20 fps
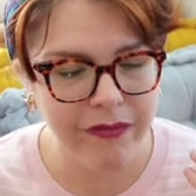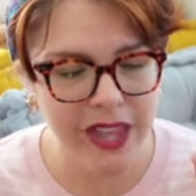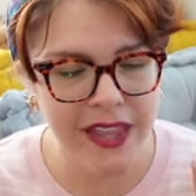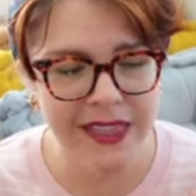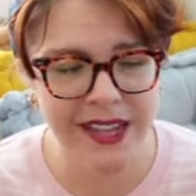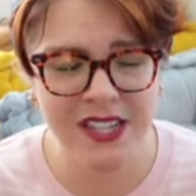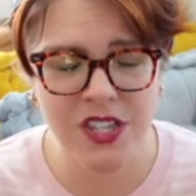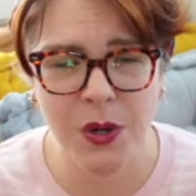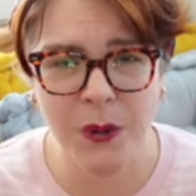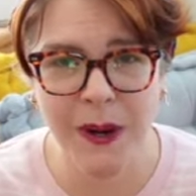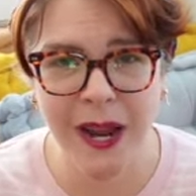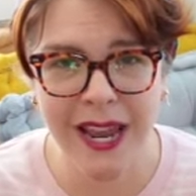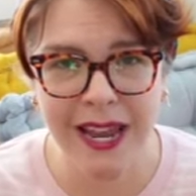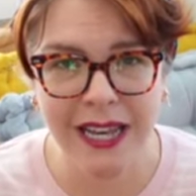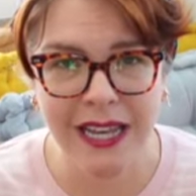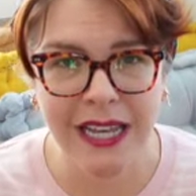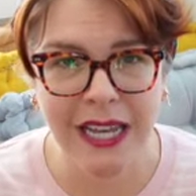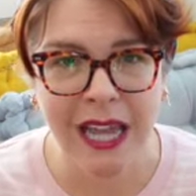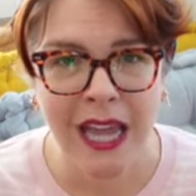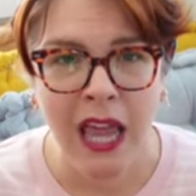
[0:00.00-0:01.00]
That's all right.
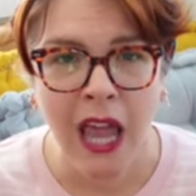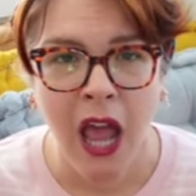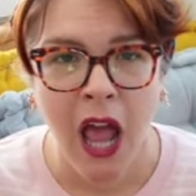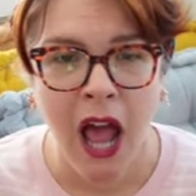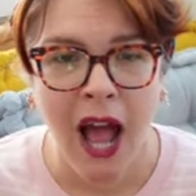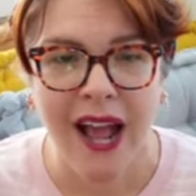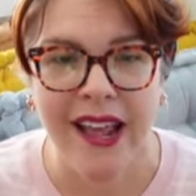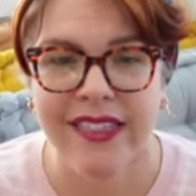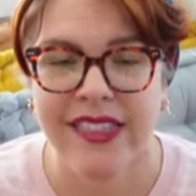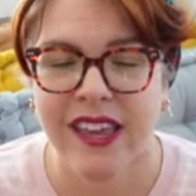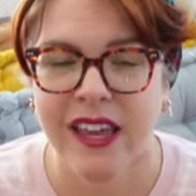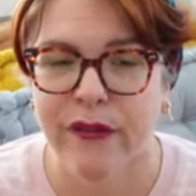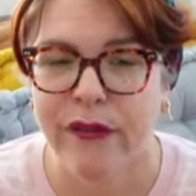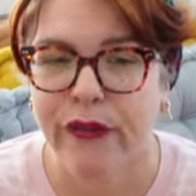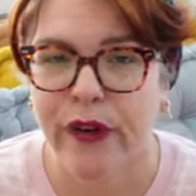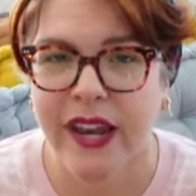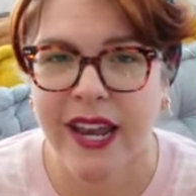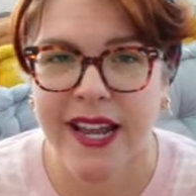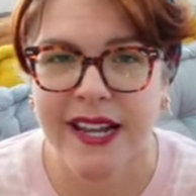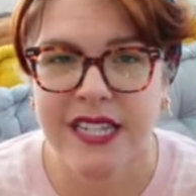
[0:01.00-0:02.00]
I think a
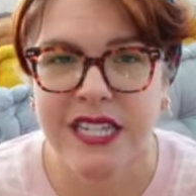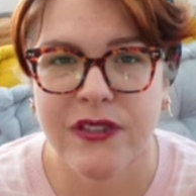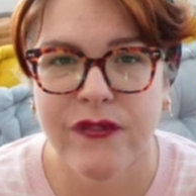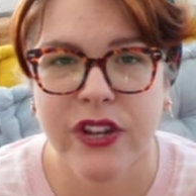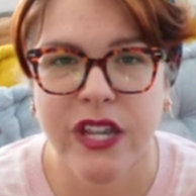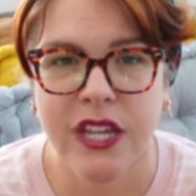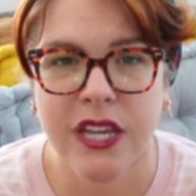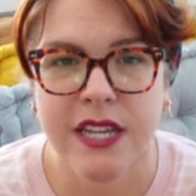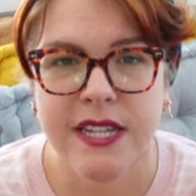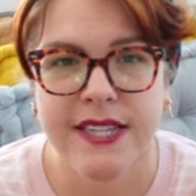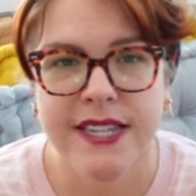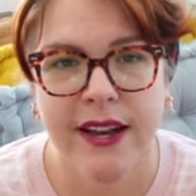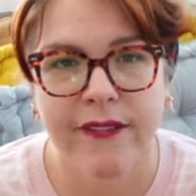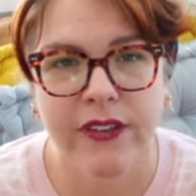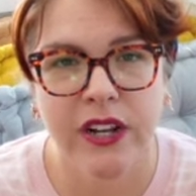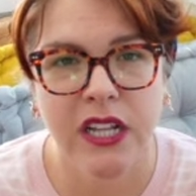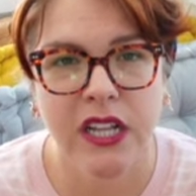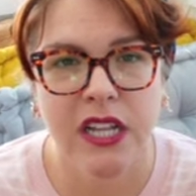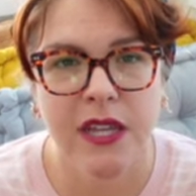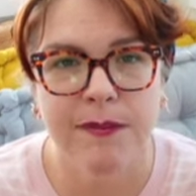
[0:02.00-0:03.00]
fun activity could
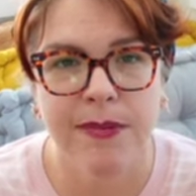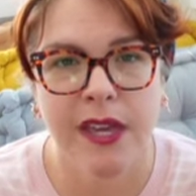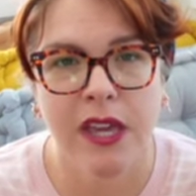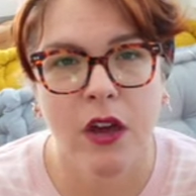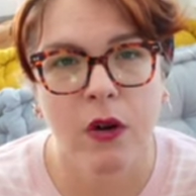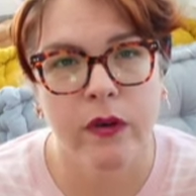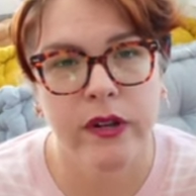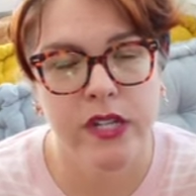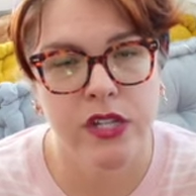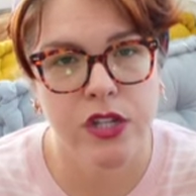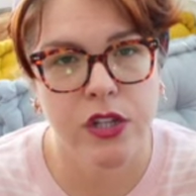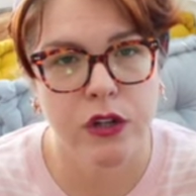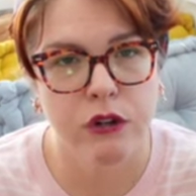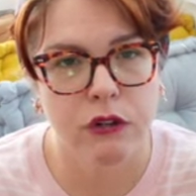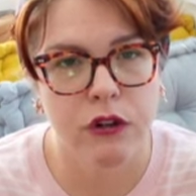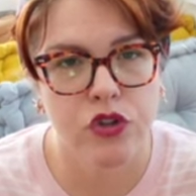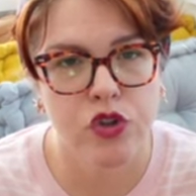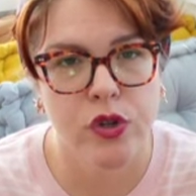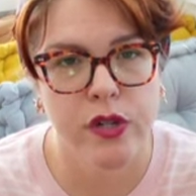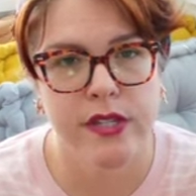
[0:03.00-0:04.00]
definitely be going to the
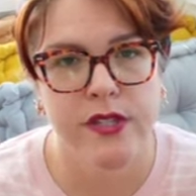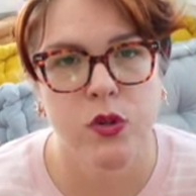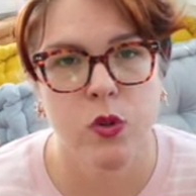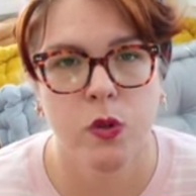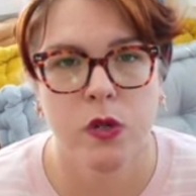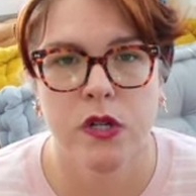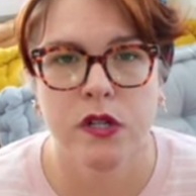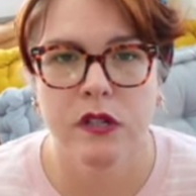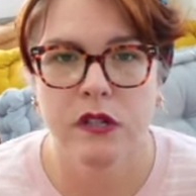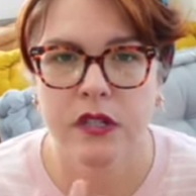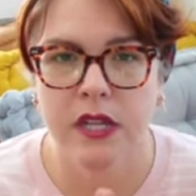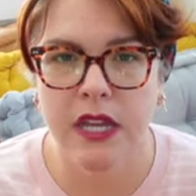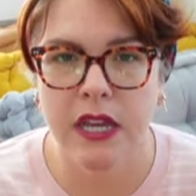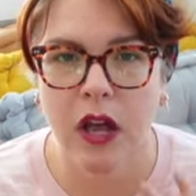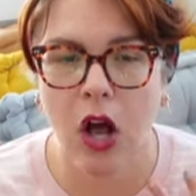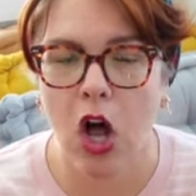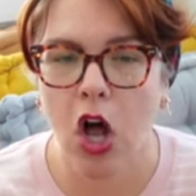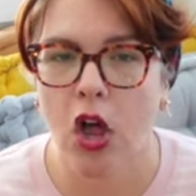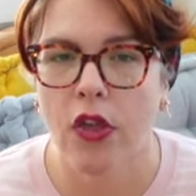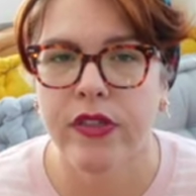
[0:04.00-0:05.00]
grocery store, seeing
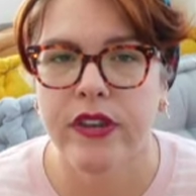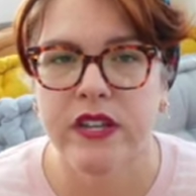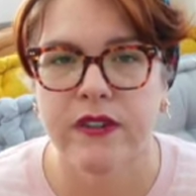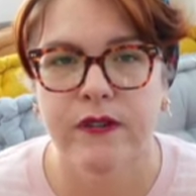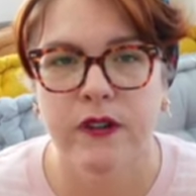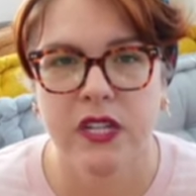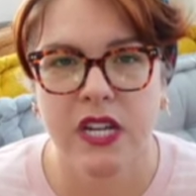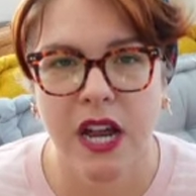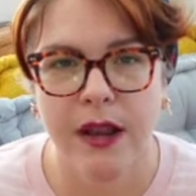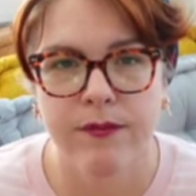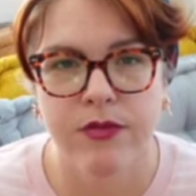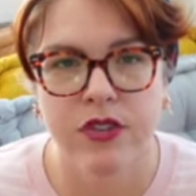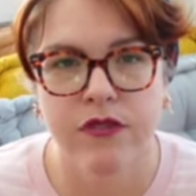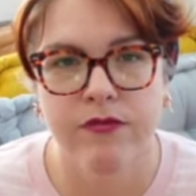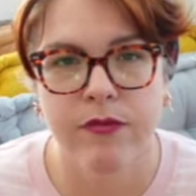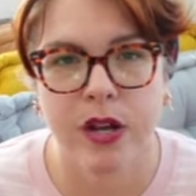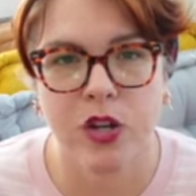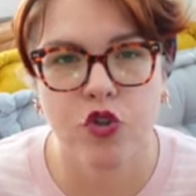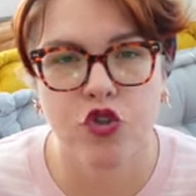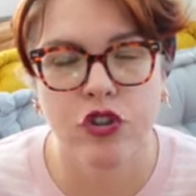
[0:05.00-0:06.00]
all the different types of
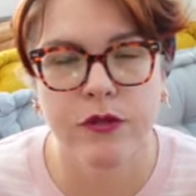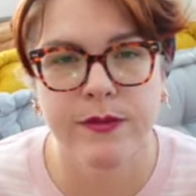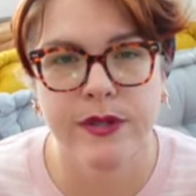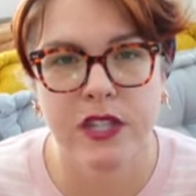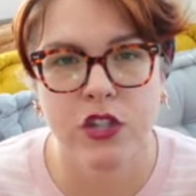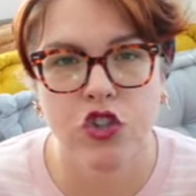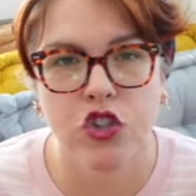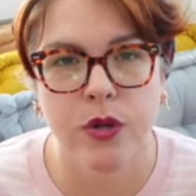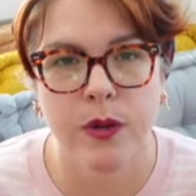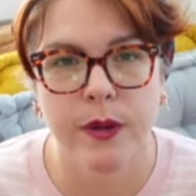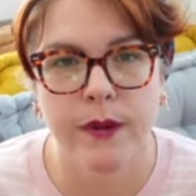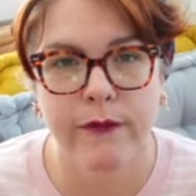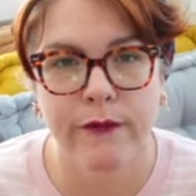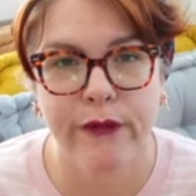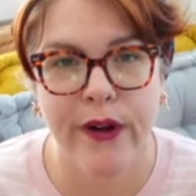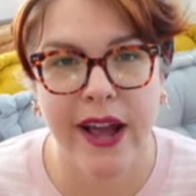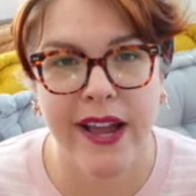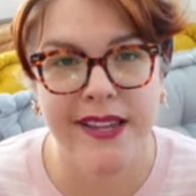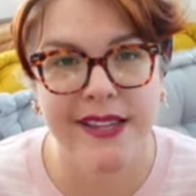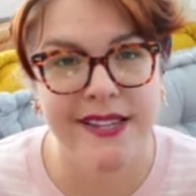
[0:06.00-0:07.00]
mushrooms that you can
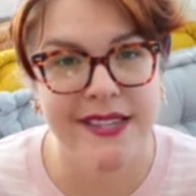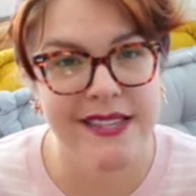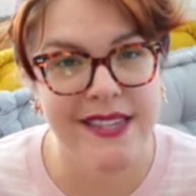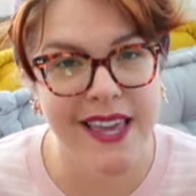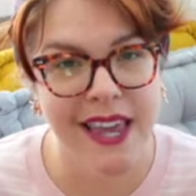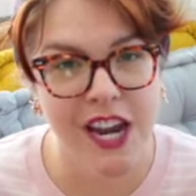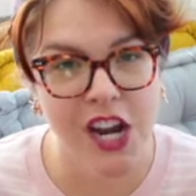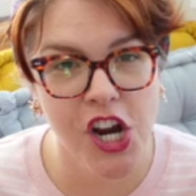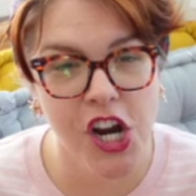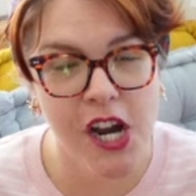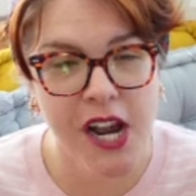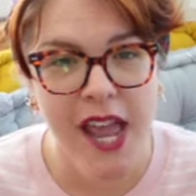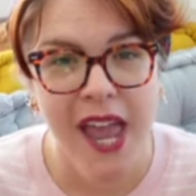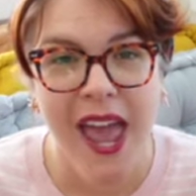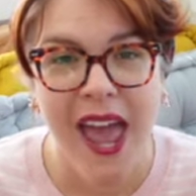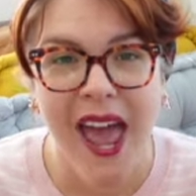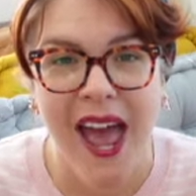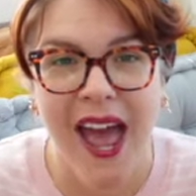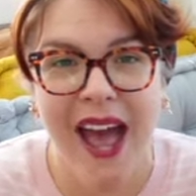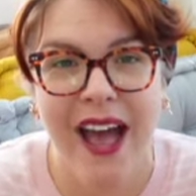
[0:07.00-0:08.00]
find there,
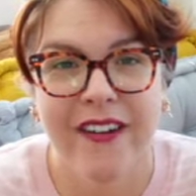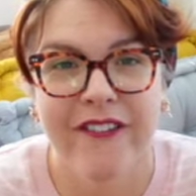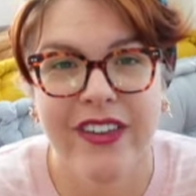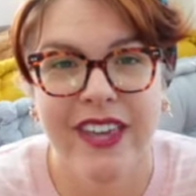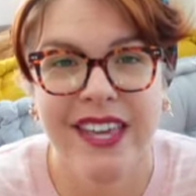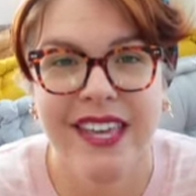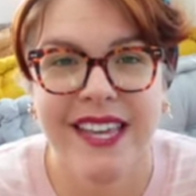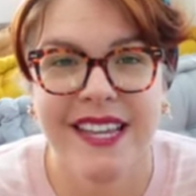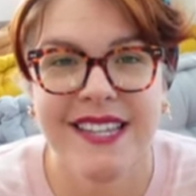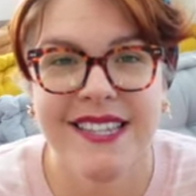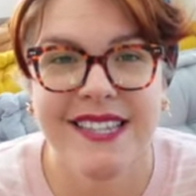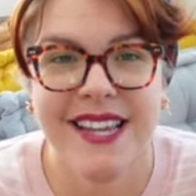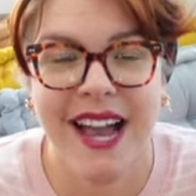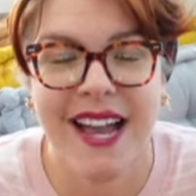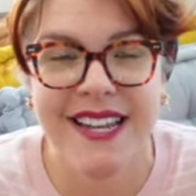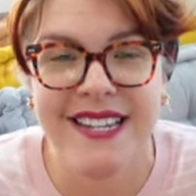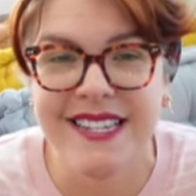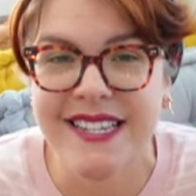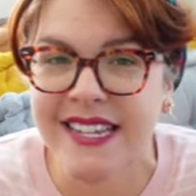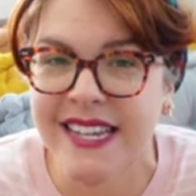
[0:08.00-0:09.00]
having kids
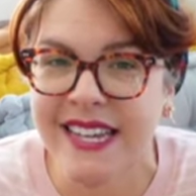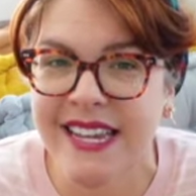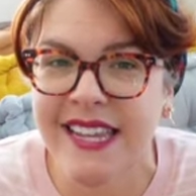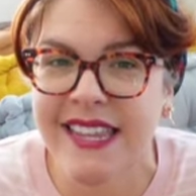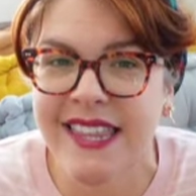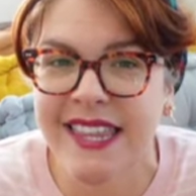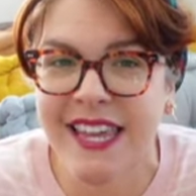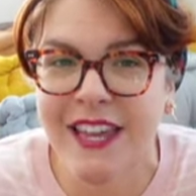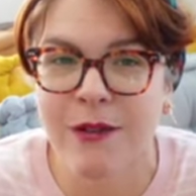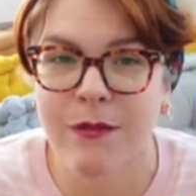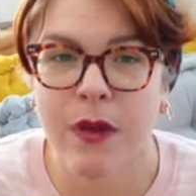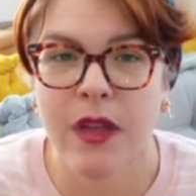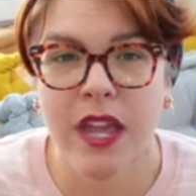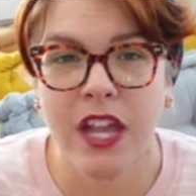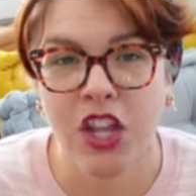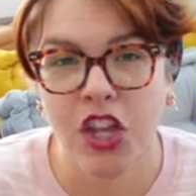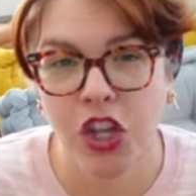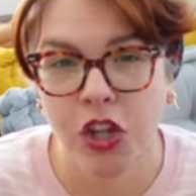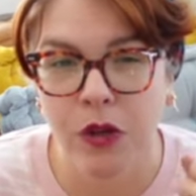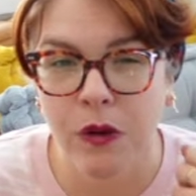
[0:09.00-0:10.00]
IDing them,
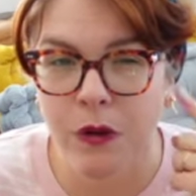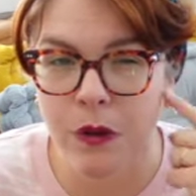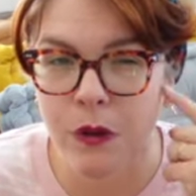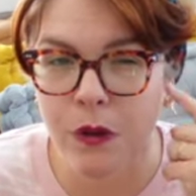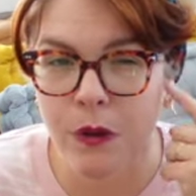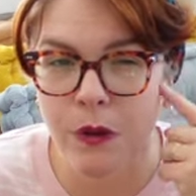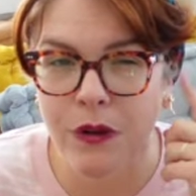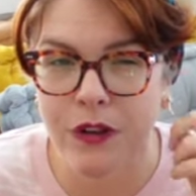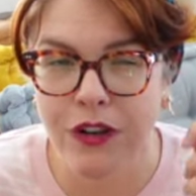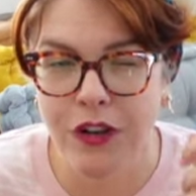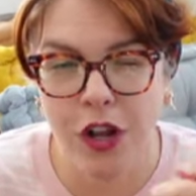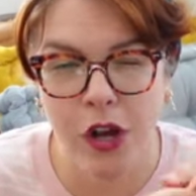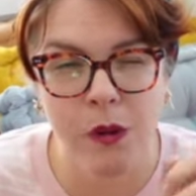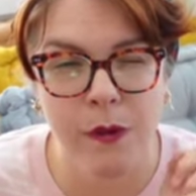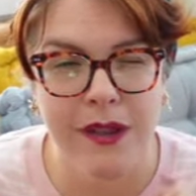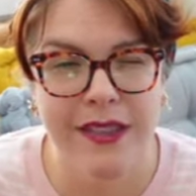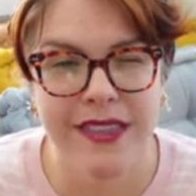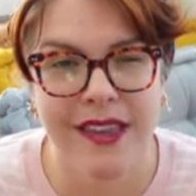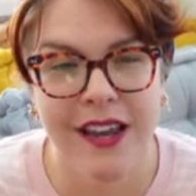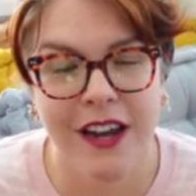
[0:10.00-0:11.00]
and you know
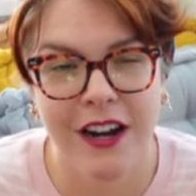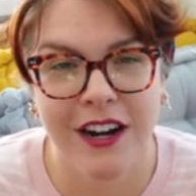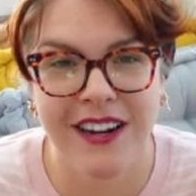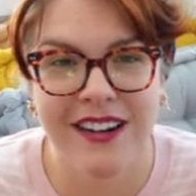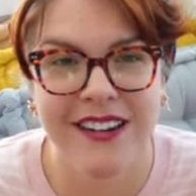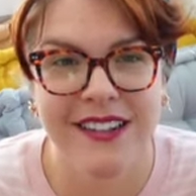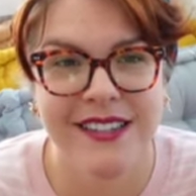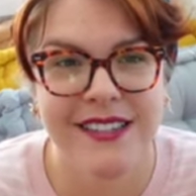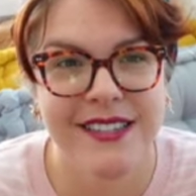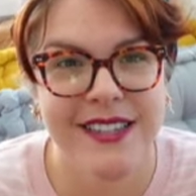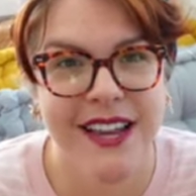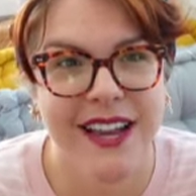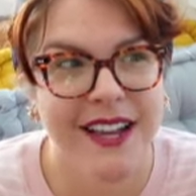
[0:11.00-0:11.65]
what they are because,